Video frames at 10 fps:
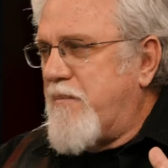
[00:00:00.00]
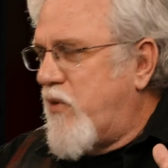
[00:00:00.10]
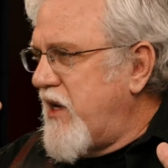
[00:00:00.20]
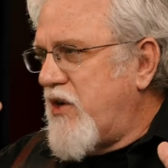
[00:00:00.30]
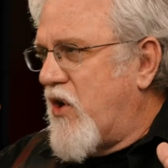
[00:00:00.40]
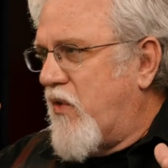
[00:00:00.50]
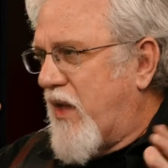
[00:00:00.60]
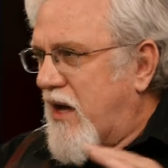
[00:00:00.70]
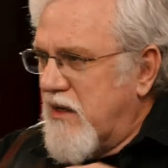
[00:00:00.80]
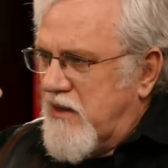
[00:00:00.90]
I'm willing to go
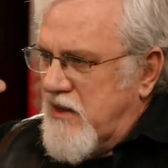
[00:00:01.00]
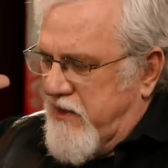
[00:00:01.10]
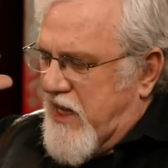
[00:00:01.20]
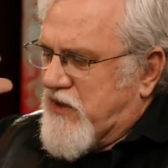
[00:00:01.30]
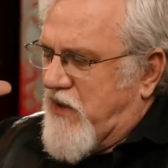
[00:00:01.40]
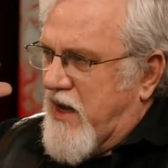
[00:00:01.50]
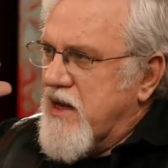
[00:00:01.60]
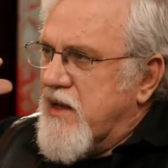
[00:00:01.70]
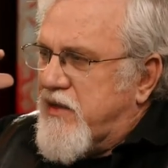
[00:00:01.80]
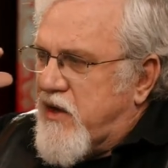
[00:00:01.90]
that. That's fine.
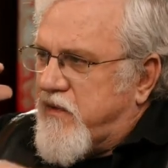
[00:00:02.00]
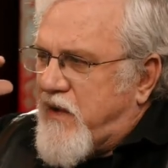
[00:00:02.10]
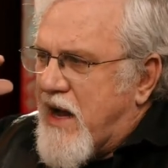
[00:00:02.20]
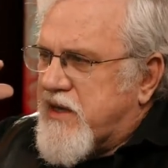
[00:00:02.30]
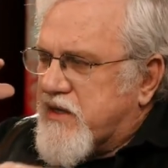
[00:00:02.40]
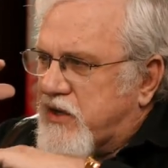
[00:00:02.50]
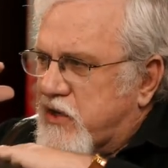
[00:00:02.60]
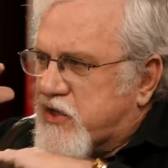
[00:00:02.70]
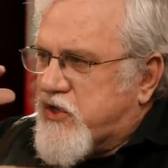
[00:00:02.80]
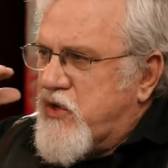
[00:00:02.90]
The fact is
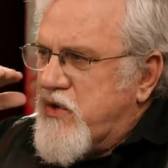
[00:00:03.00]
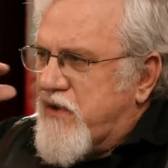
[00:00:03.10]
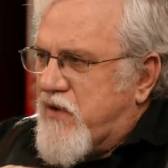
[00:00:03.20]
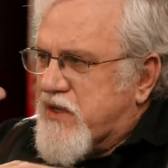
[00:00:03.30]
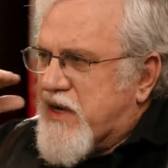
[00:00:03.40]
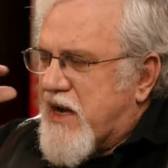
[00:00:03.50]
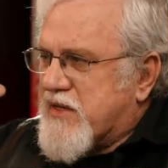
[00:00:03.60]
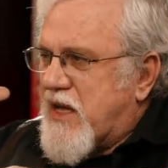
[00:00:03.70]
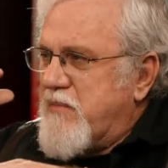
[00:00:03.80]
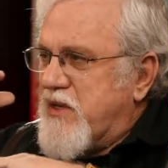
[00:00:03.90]
there's two different
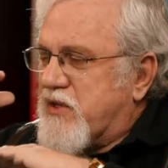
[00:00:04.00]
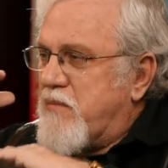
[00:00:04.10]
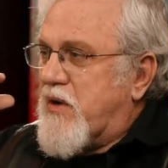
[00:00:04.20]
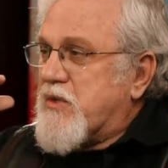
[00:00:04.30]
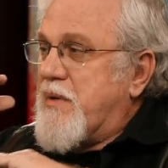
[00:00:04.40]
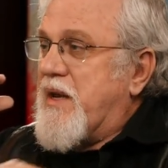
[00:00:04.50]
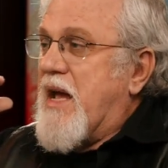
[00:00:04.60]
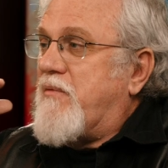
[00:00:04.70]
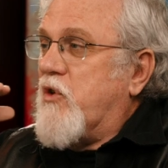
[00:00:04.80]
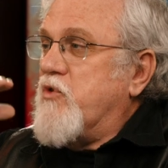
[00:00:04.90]
texts. That means there must be an
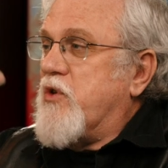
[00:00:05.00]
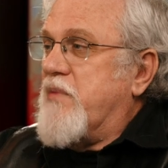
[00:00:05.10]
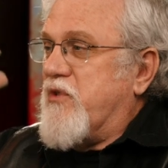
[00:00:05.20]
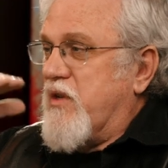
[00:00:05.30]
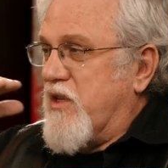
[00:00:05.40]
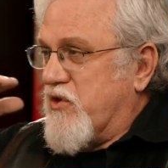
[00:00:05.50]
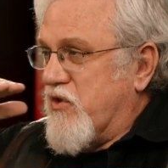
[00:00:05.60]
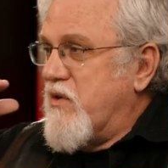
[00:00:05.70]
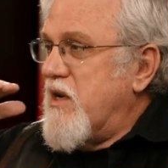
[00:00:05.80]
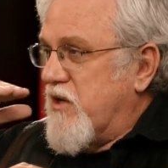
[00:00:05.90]
evolution between the
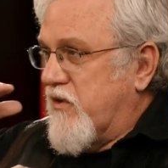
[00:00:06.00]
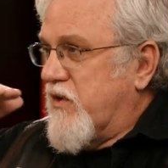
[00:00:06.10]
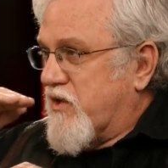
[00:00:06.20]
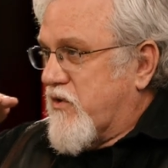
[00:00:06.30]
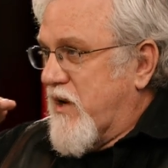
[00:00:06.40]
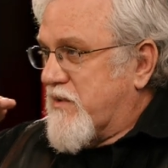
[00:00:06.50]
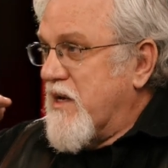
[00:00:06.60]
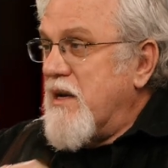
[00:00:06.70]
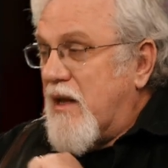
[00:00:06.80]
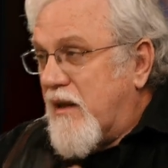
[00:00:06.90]
two different scripts.
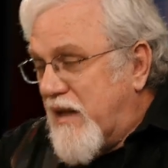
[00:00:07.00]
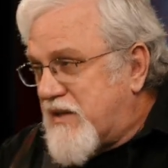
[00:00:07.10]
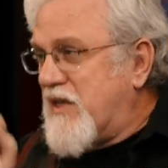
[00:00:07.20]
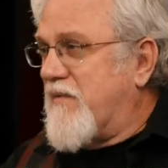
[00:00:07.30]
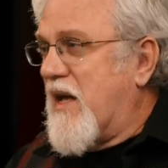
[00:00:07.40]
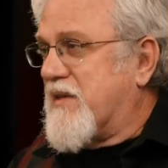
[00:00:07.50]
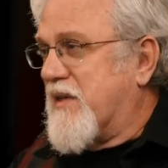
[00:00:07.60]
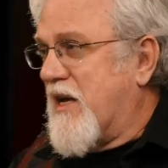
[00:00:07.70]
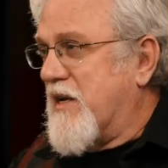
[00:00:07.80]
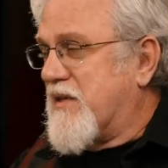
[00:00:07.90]
Right. Let's see if that's
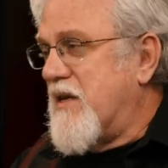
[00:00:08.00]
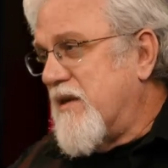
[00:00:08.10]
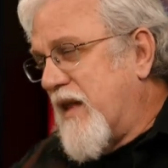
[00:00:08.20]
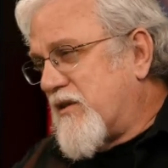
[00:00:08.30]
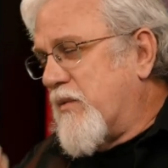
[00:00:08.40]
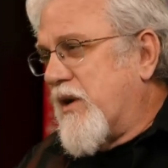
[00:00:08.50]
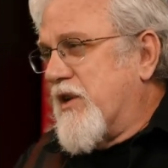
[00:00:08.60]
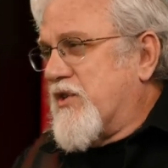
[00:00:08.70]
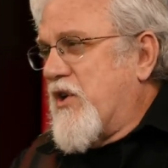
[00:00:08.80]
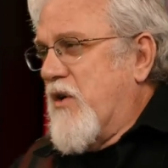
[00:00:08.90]
the case. That's what we're
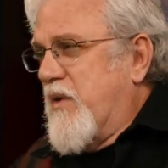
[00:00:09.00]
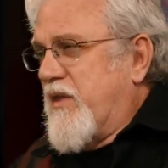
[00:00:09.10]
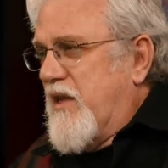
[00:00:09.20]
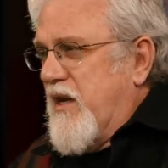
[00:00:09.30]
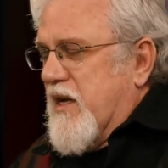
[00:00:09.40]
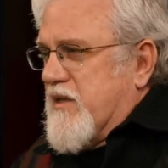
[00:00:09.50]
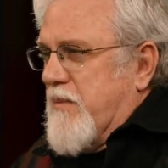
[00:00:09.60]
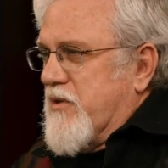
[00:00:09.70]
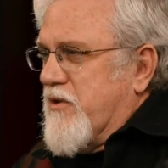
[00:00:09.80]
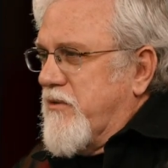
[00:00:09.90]
going to start with in the next
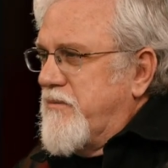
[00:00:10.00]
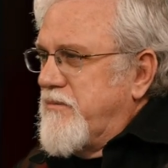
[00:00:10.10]
episode.